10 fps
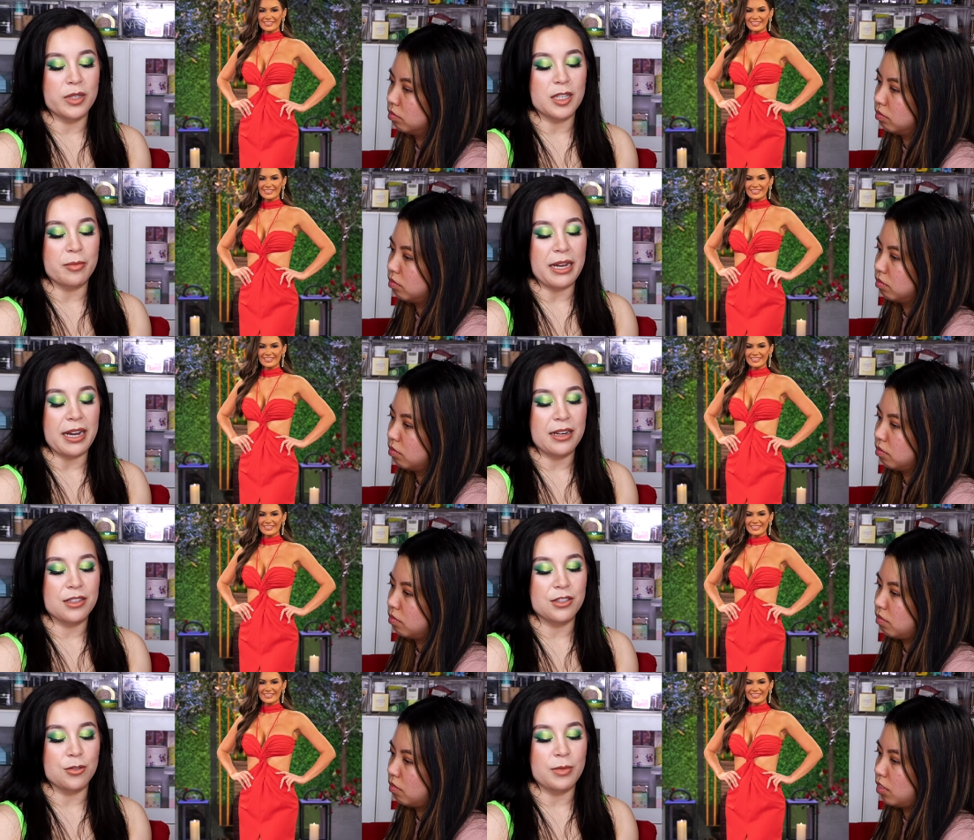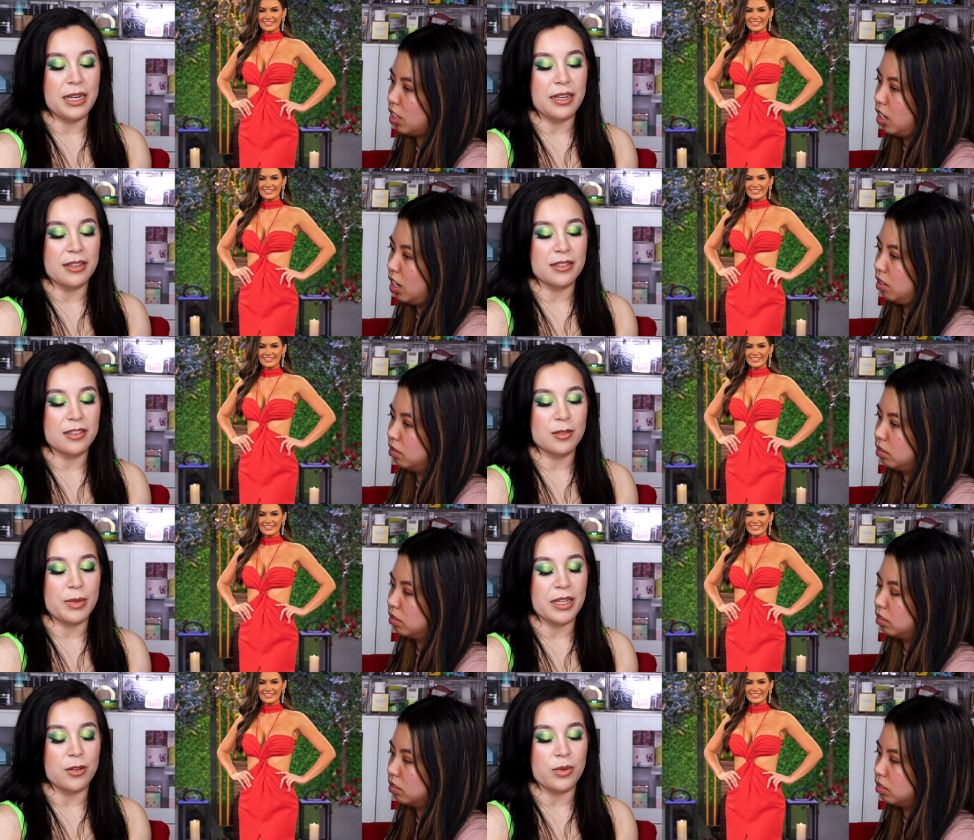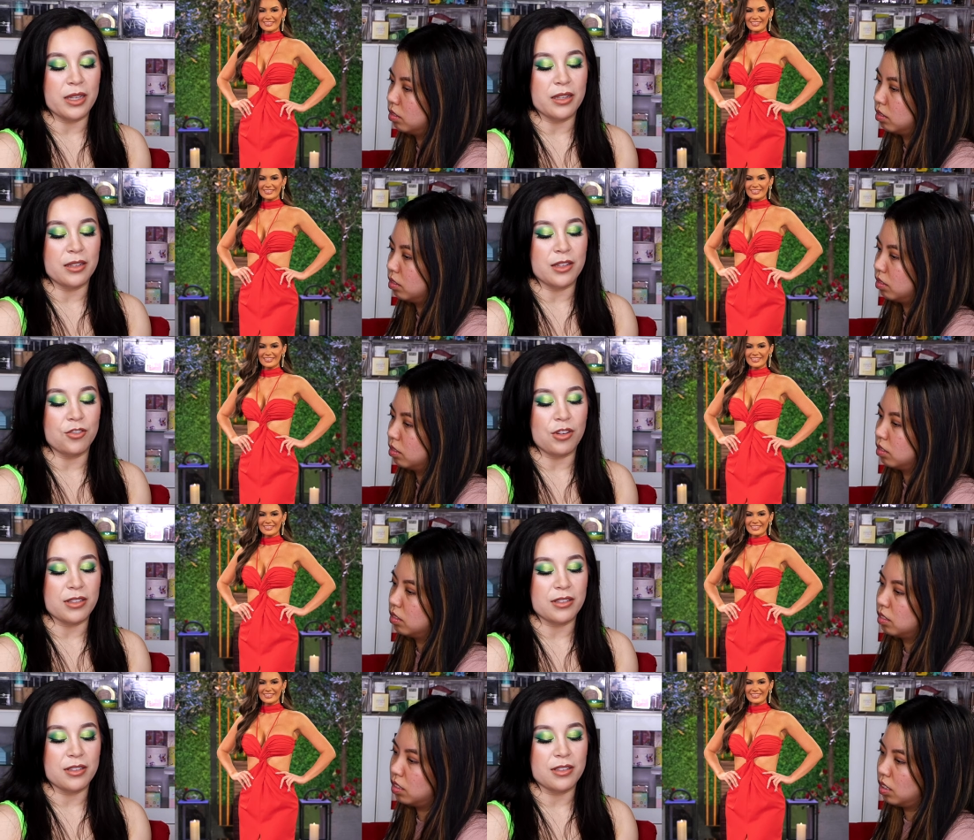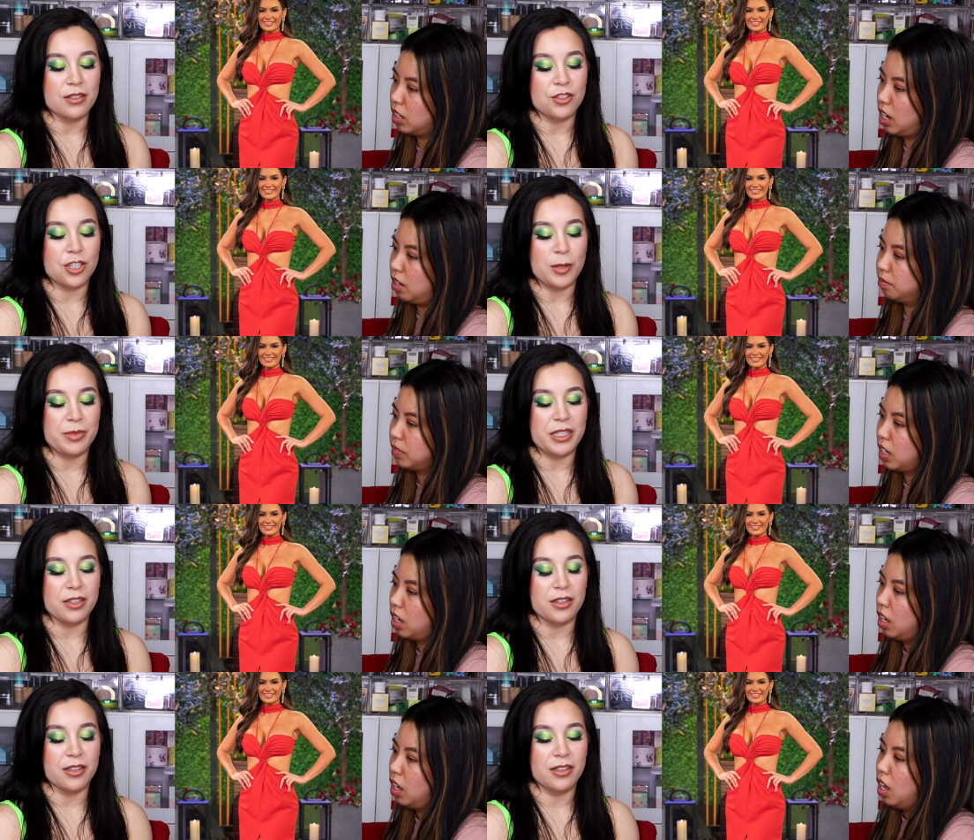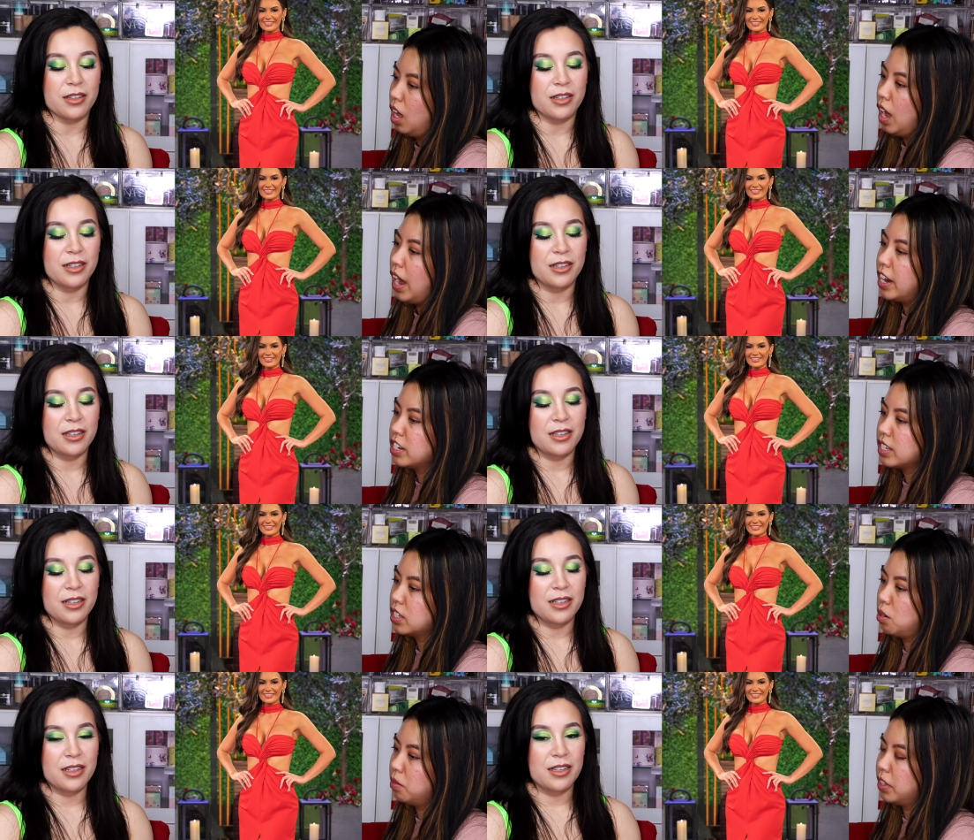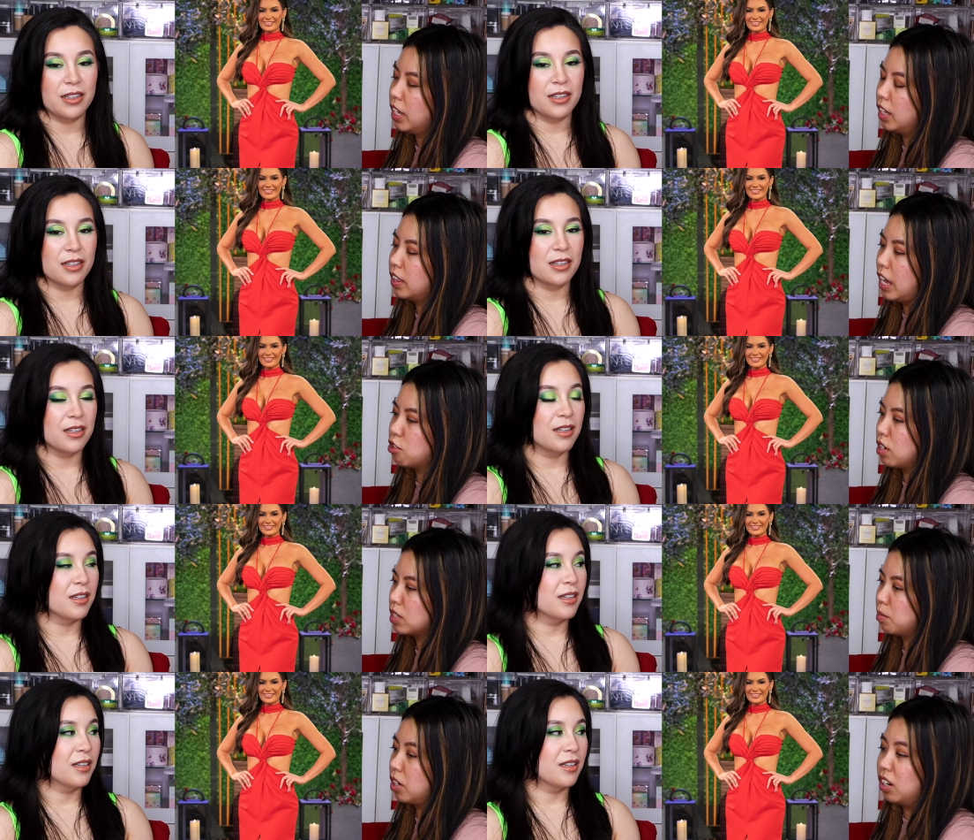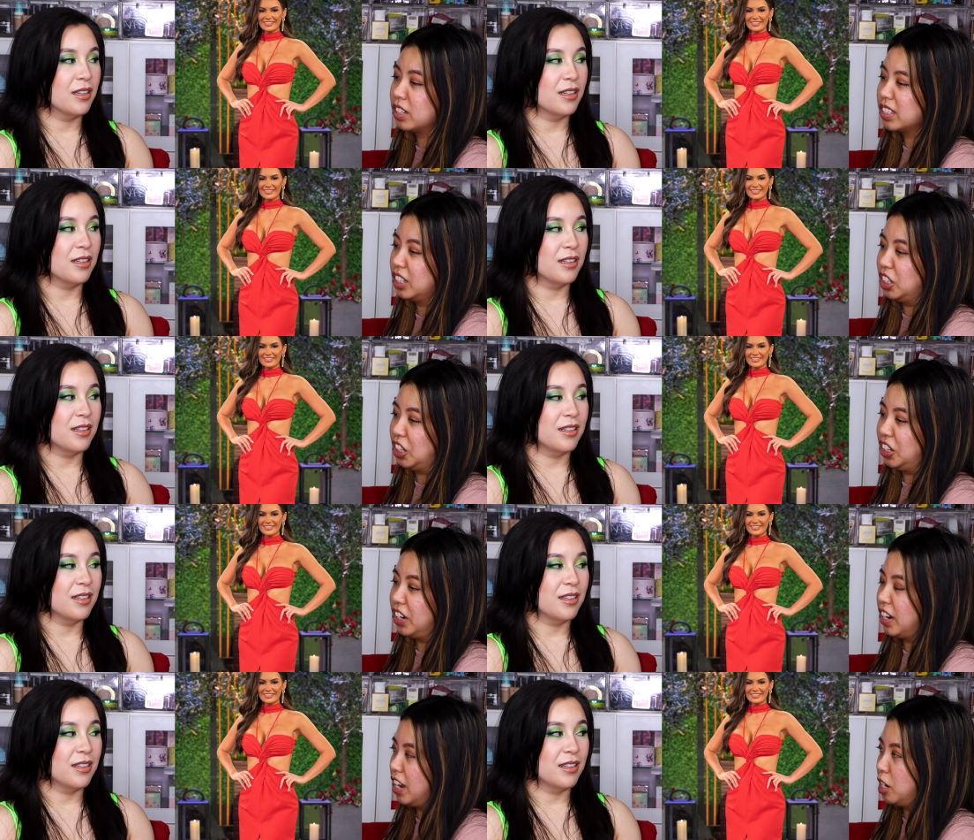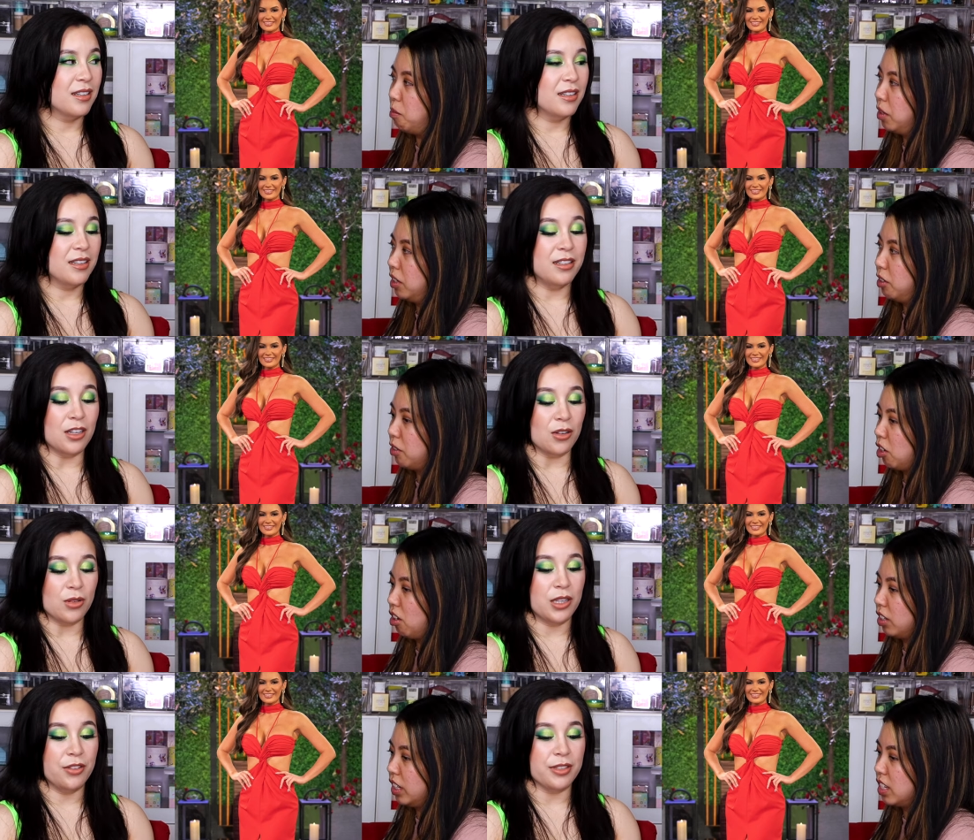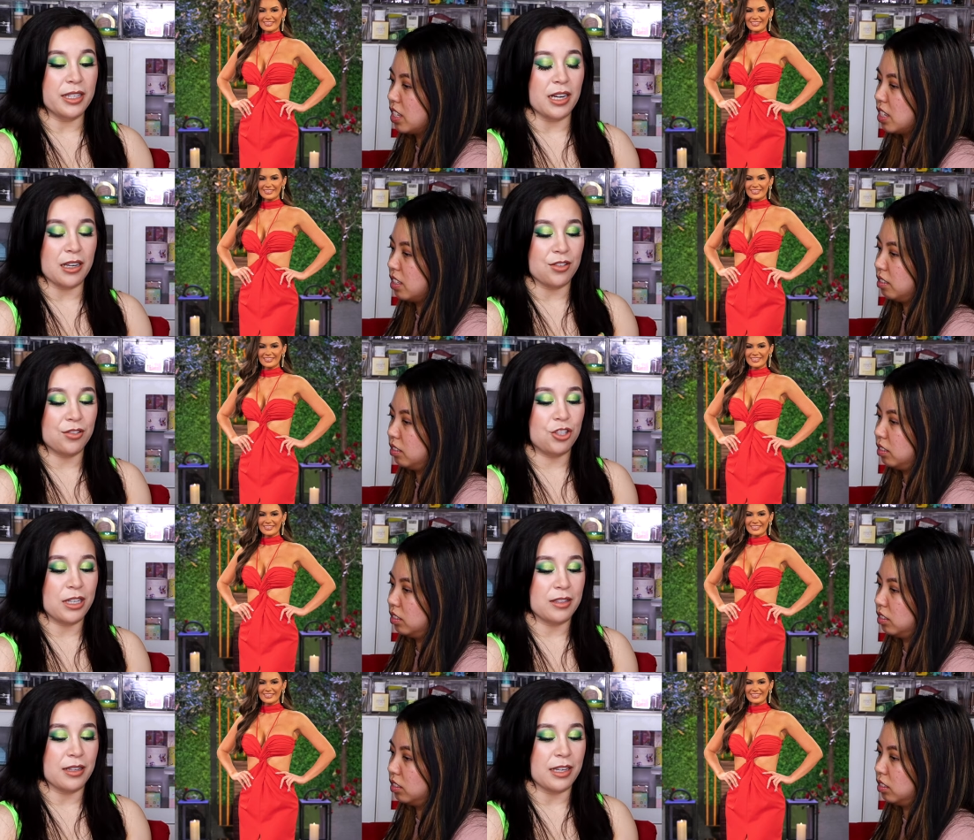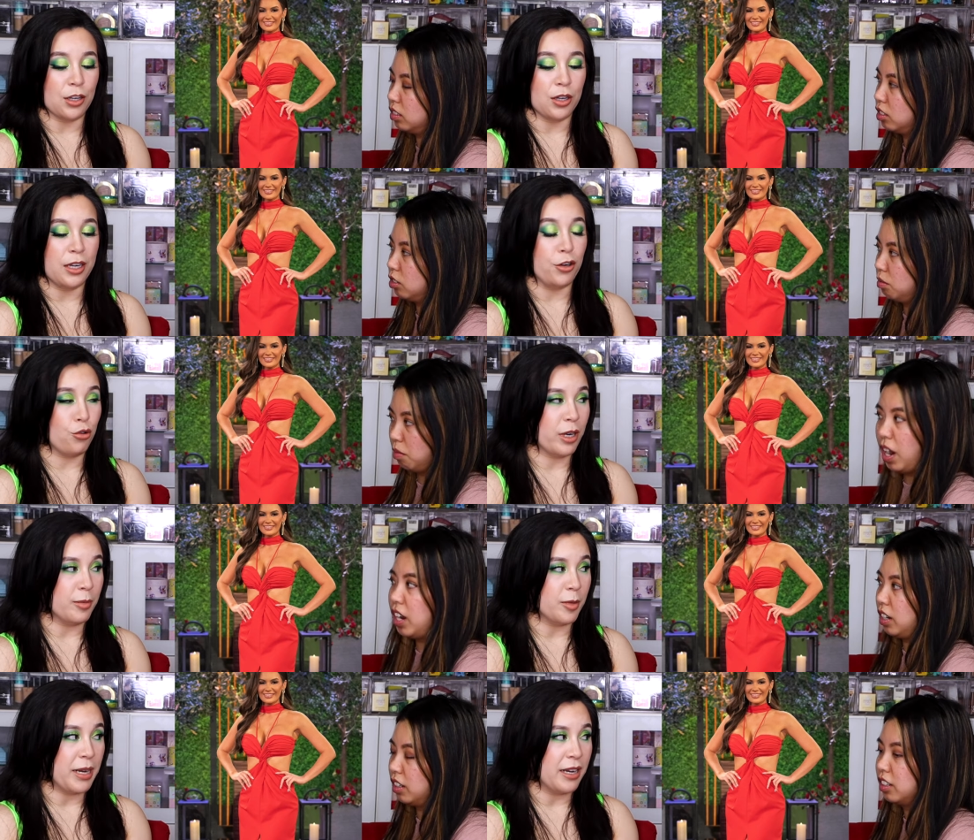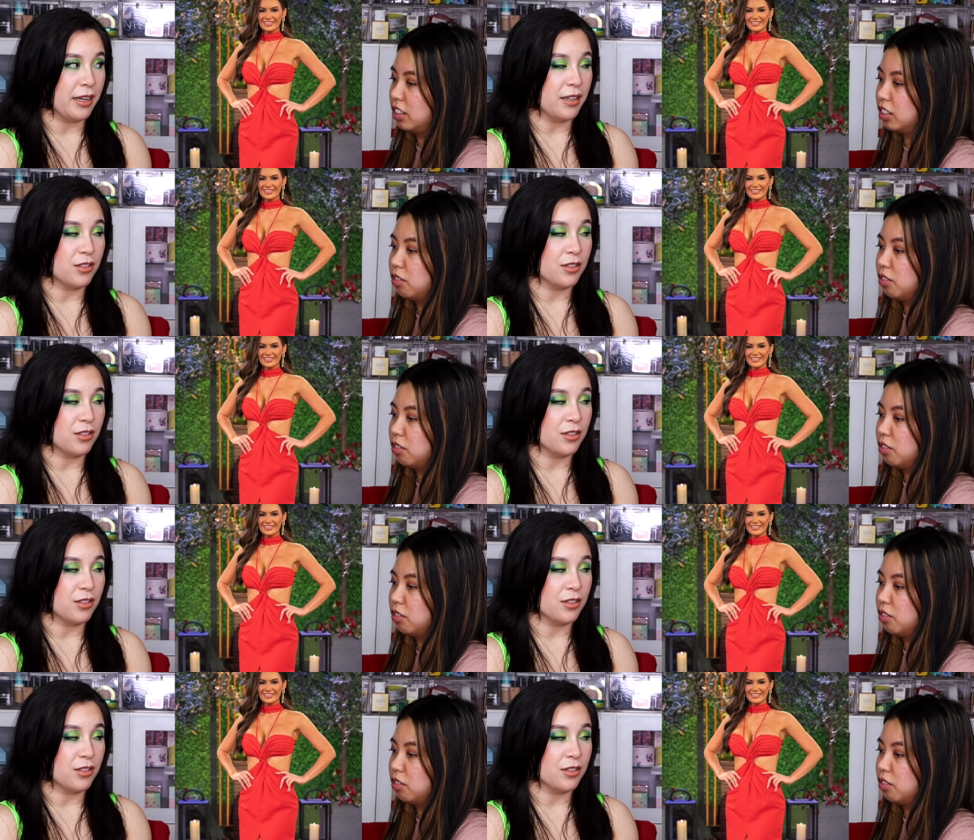Speaker 1: in the back too. My yeah. guess is by the way that the dress yeah. shaped here.
Speaker 2: I just don't think that dress would honestly look good on anyone. No,
Speaker 1: clearly not because she has like an incredible right. body.